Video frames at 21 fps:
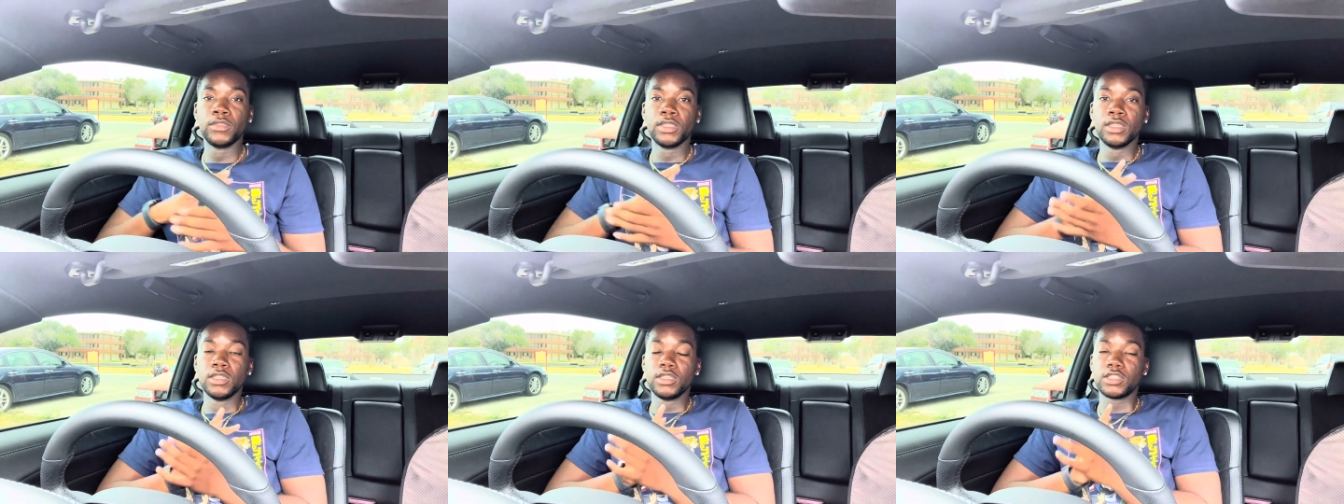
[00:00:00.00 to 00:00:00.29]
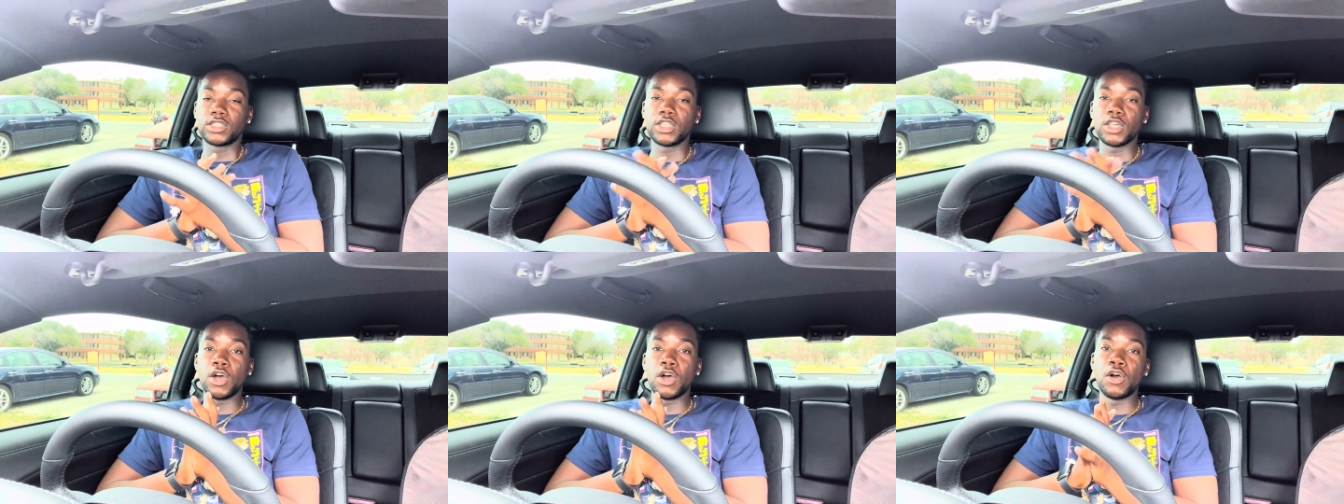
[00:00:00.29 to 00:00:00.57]

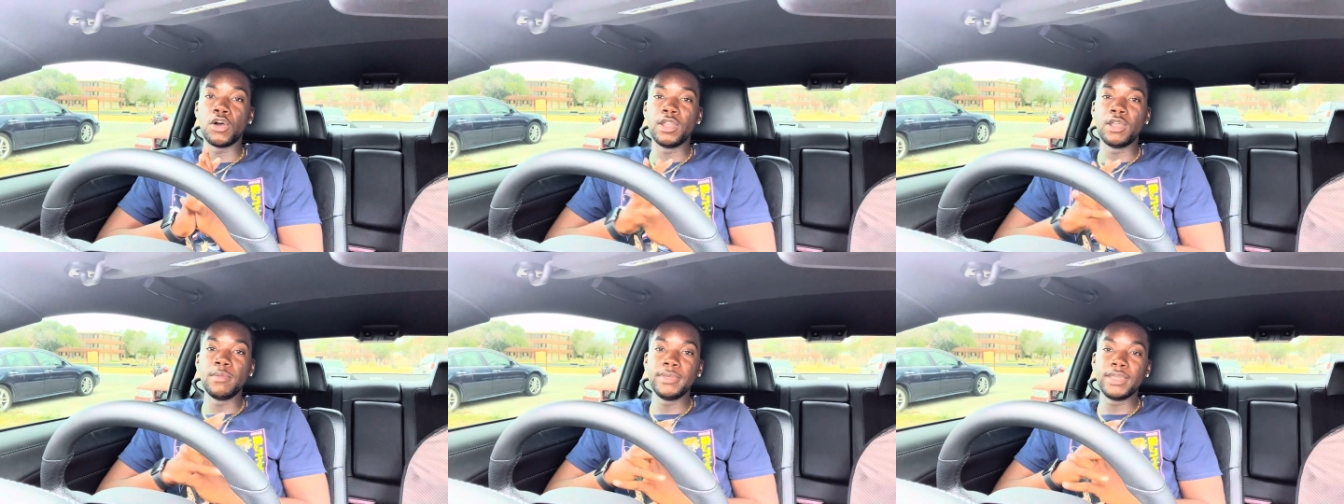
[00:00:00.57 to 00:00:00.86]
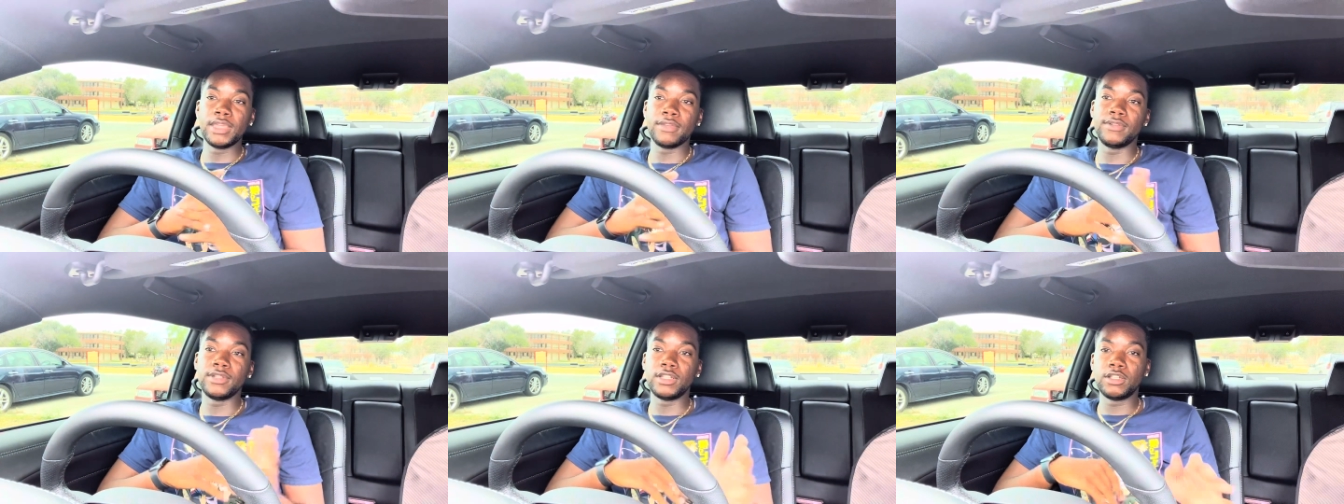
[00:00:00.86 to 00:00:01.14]
So let me
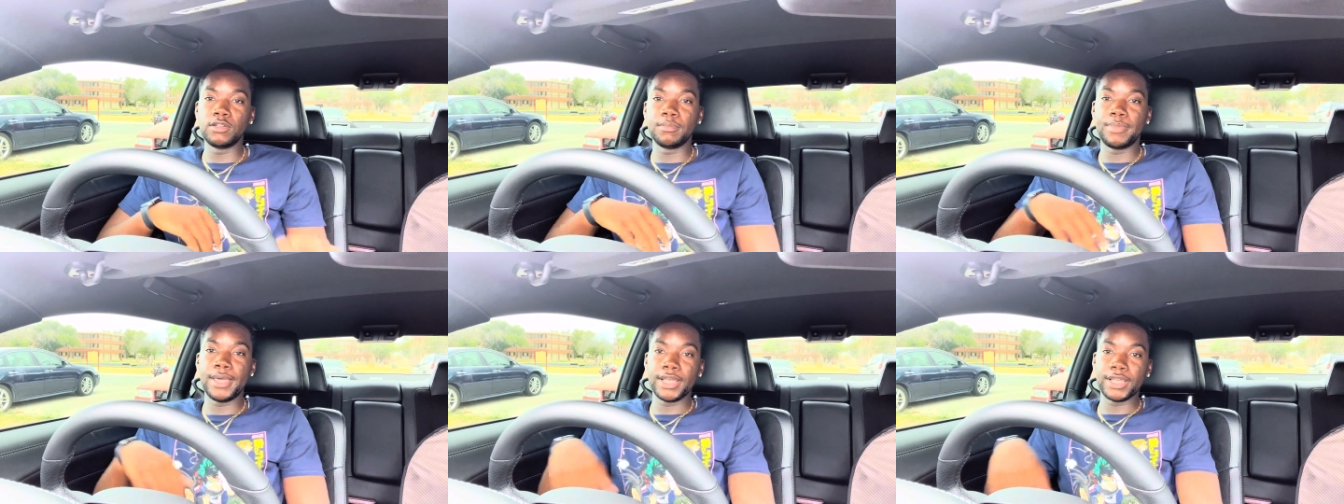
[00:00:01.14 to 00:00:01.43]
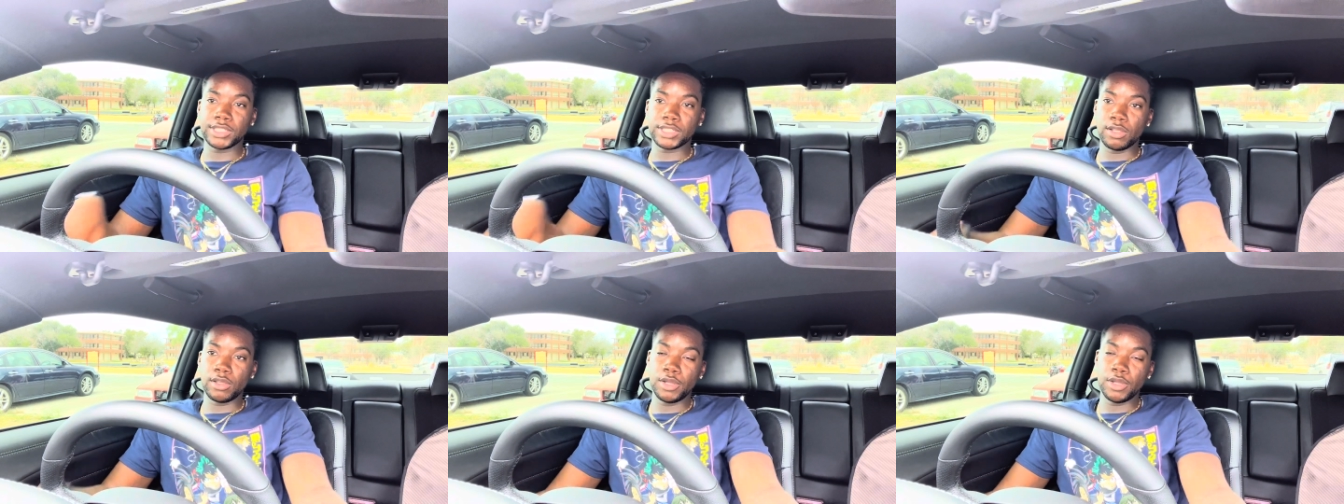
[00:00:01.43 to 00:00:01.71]
give a little
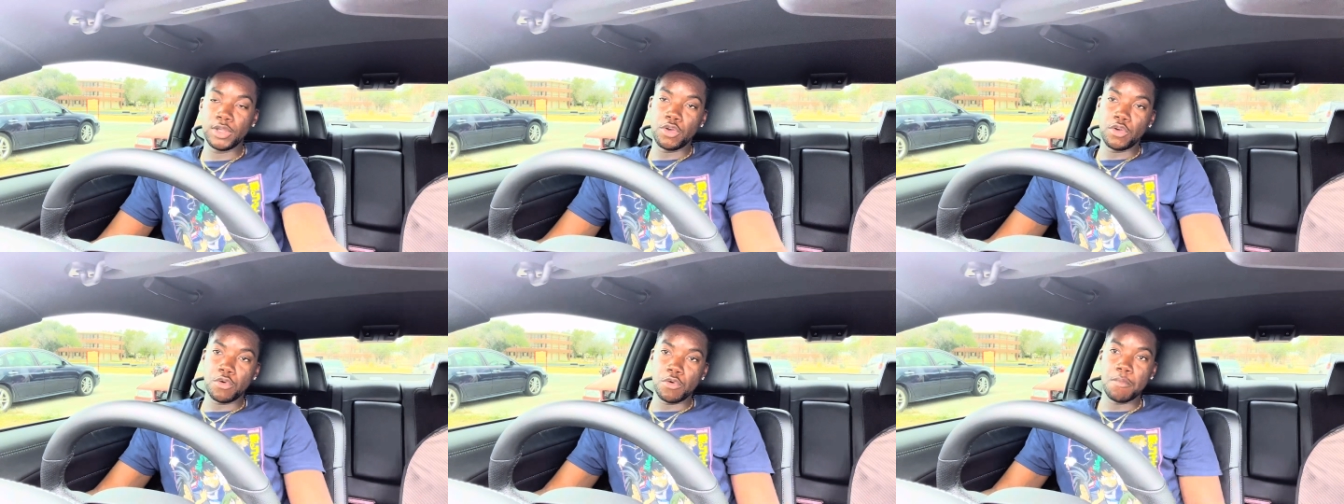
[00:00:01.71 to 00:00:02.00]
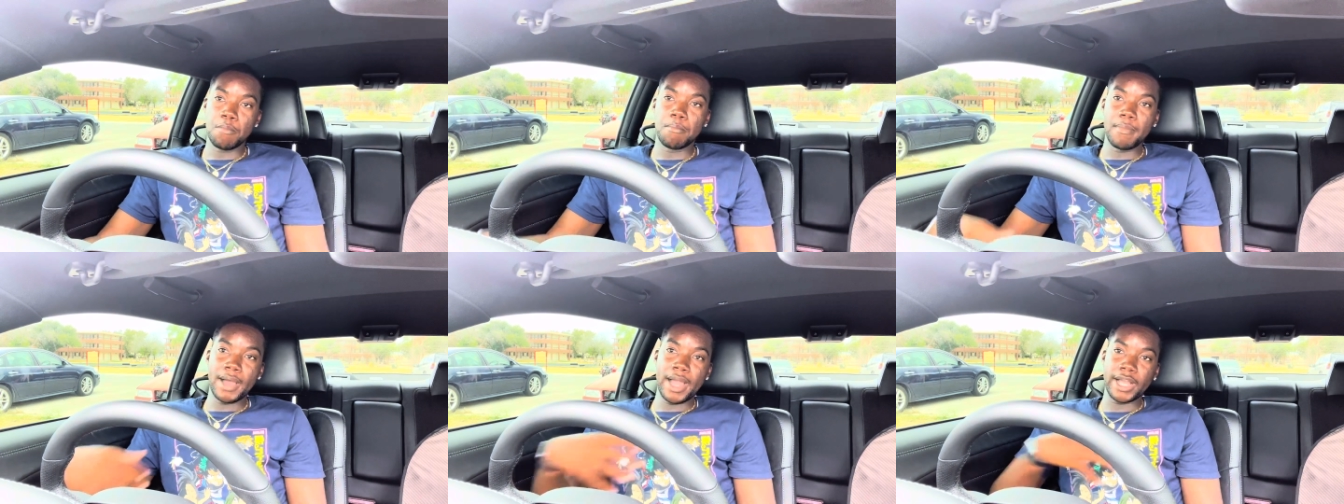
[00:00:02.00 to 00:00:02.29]
backstory on
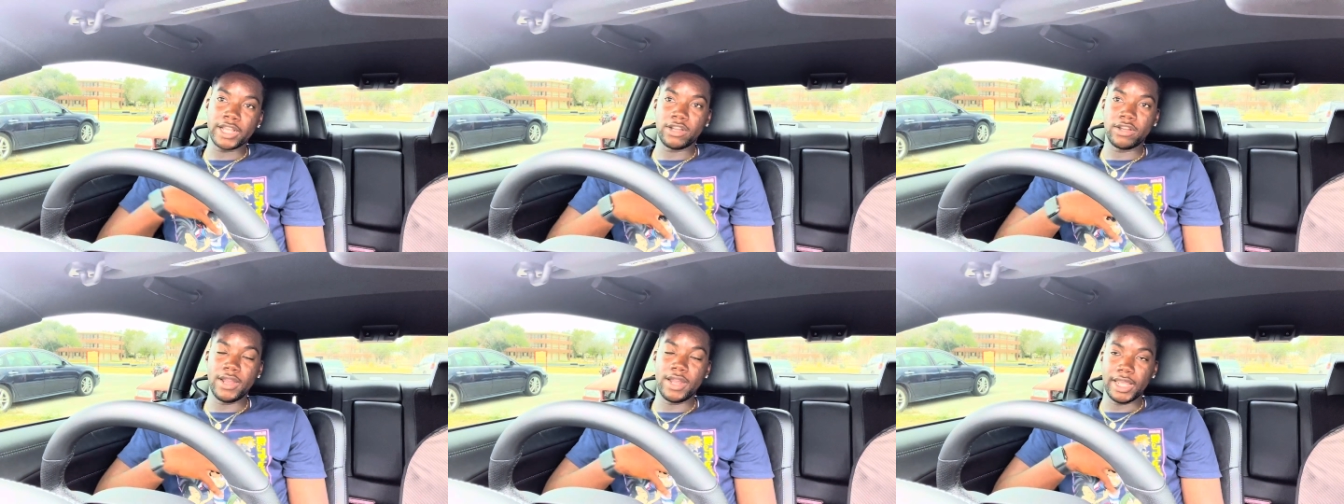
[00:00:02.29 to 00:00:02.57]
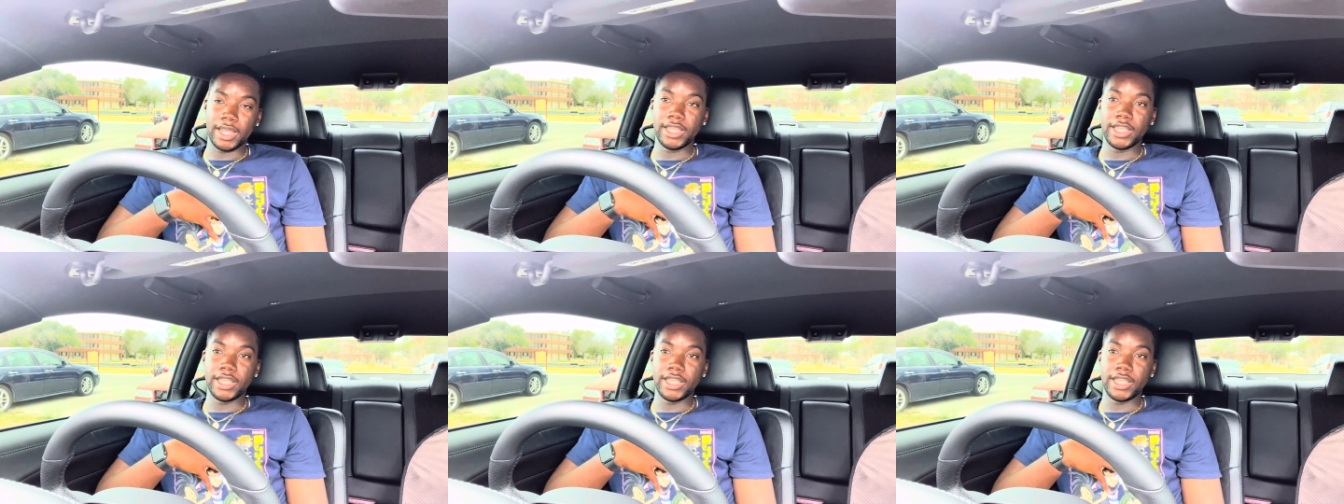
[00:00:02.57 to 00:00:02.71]
my credit